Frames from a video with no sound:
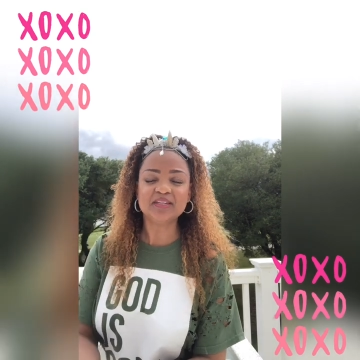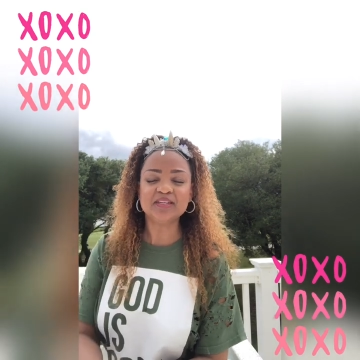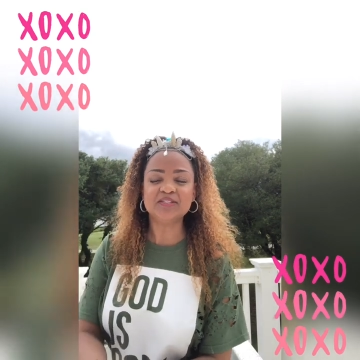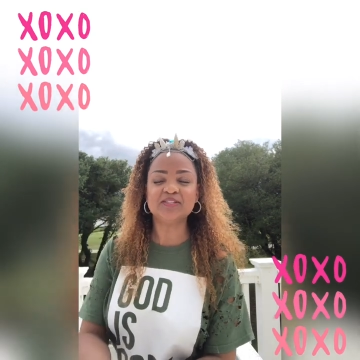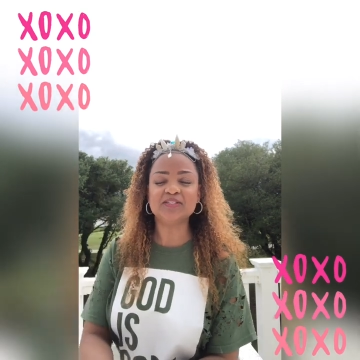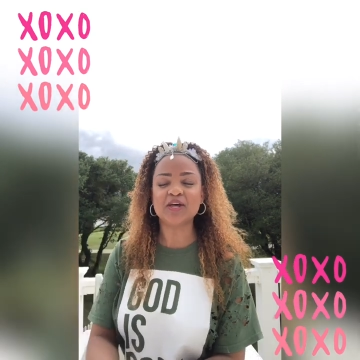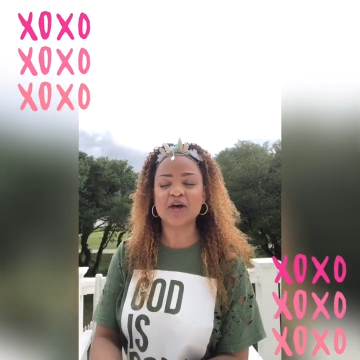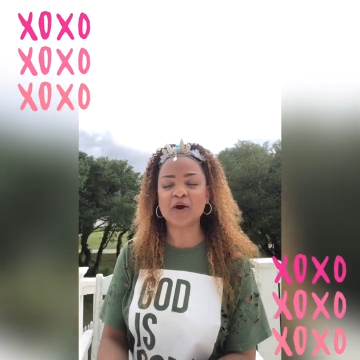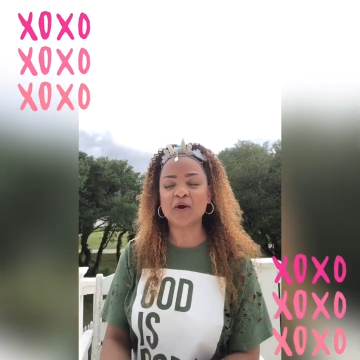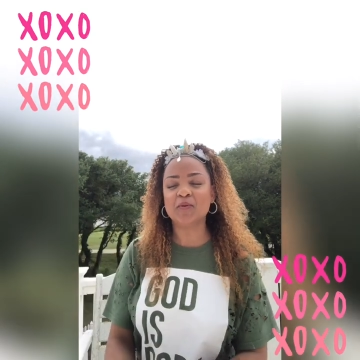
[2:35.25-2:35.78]

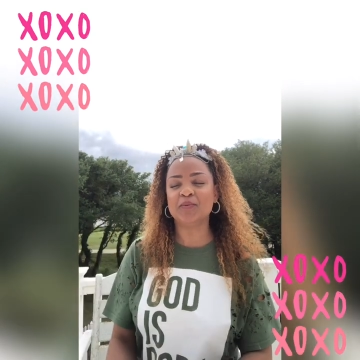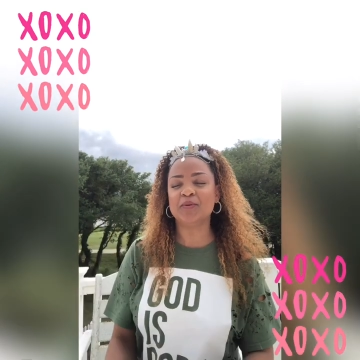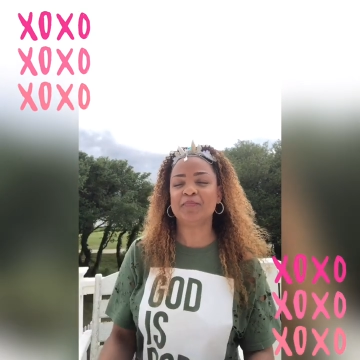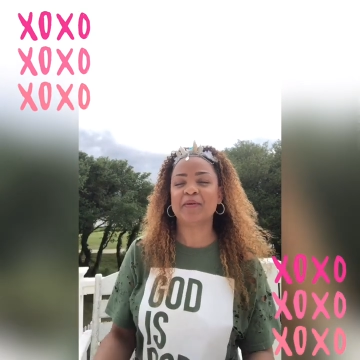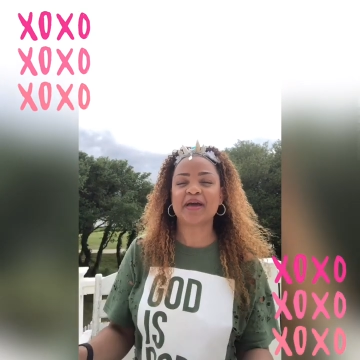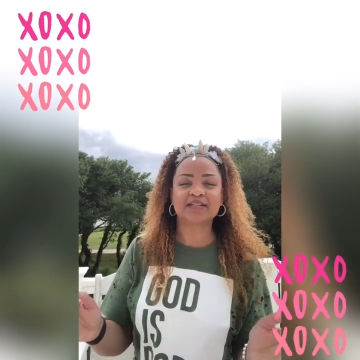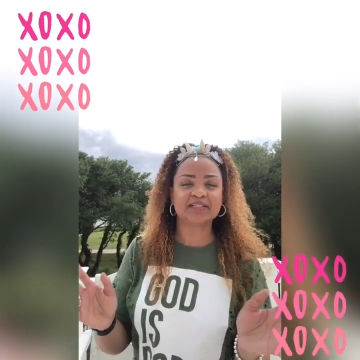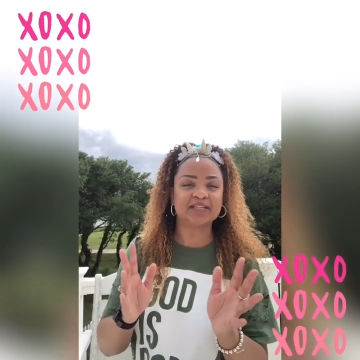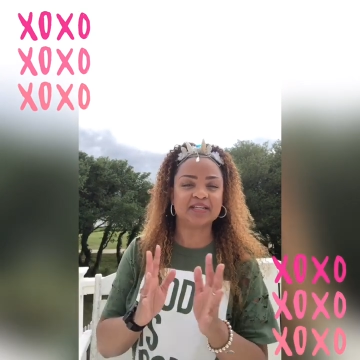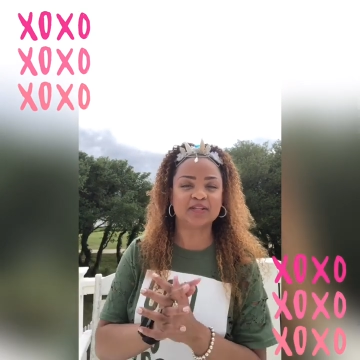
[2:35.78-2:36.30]
So, but
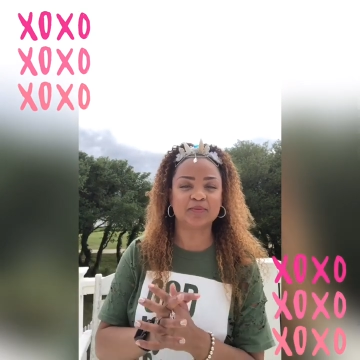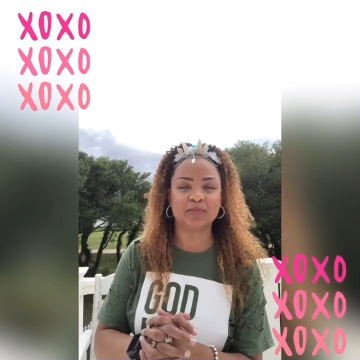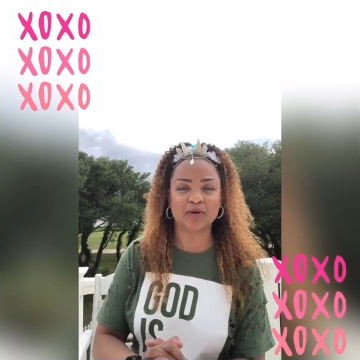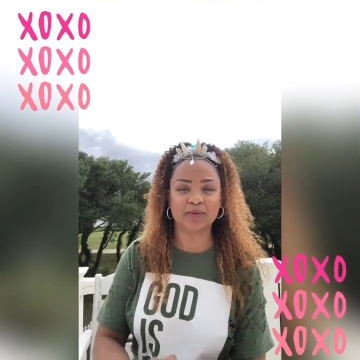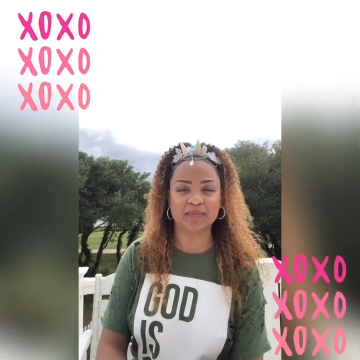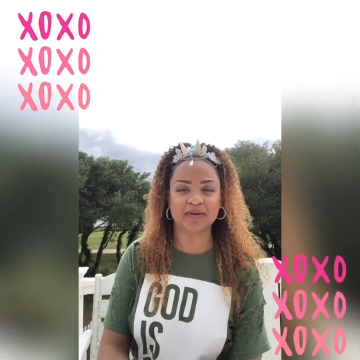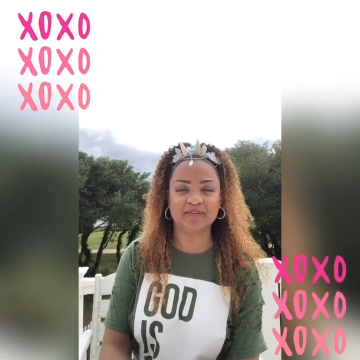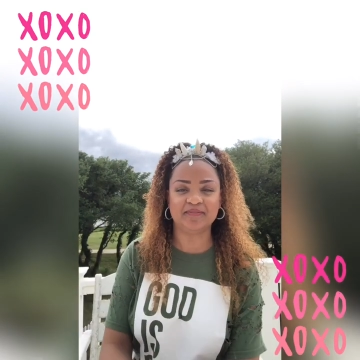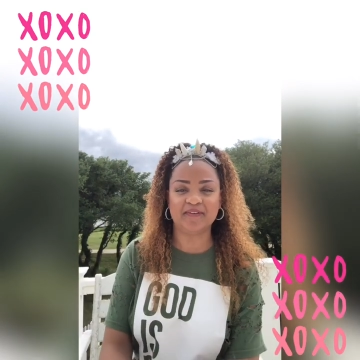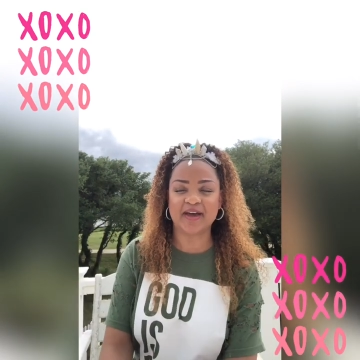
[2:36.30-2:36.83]
back to the
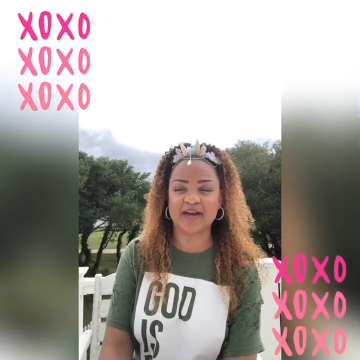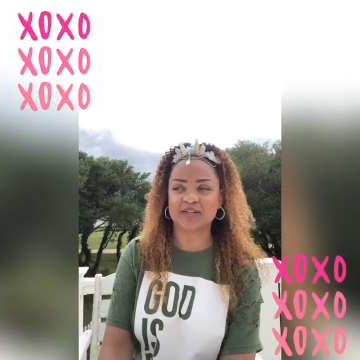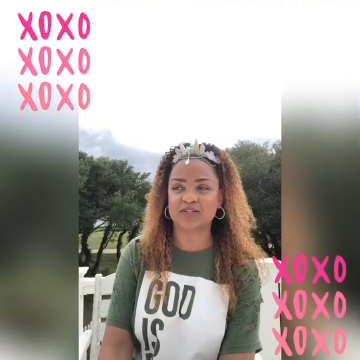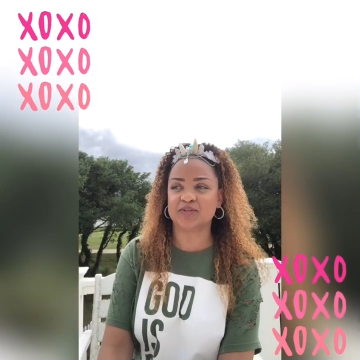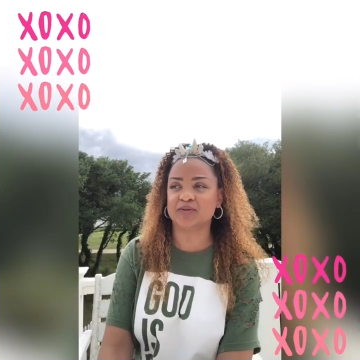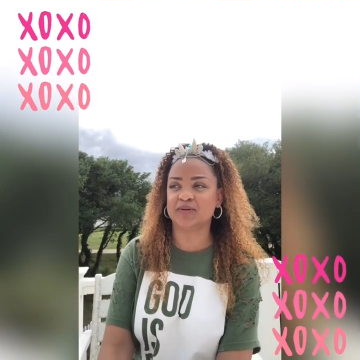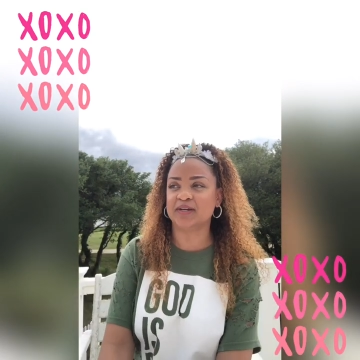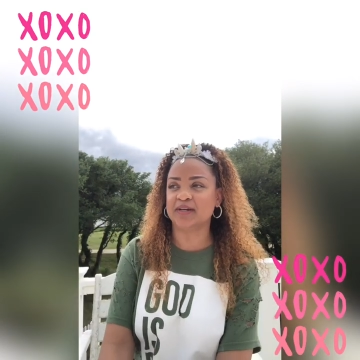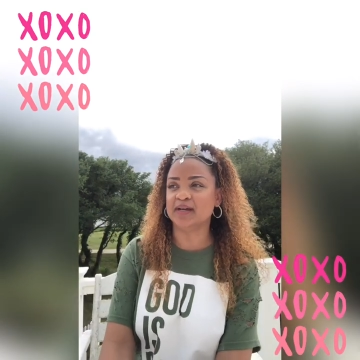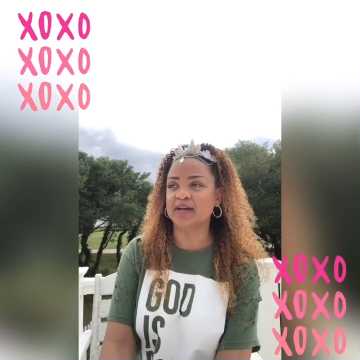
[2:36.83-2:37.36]
Mermaid
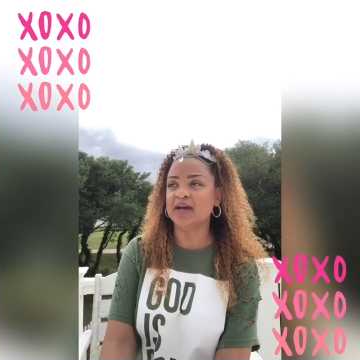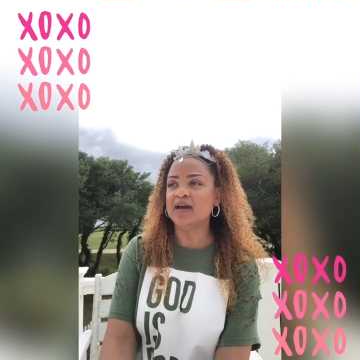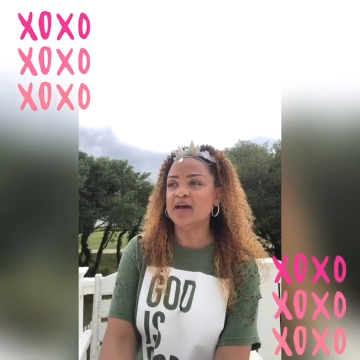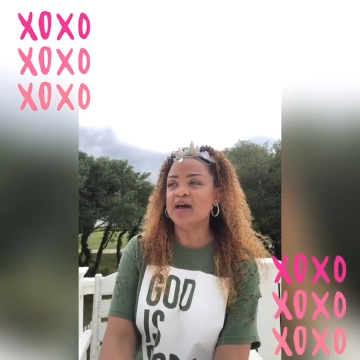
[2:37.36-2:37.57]
Factory.